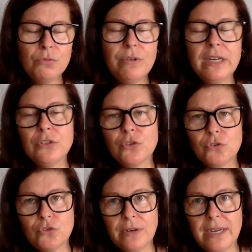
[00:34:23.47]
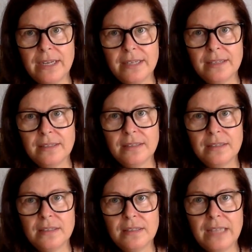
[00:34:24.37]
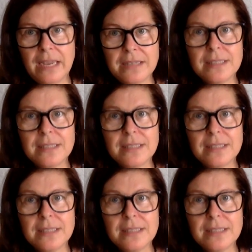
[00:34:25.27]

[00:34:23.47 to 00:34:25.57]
you really should try the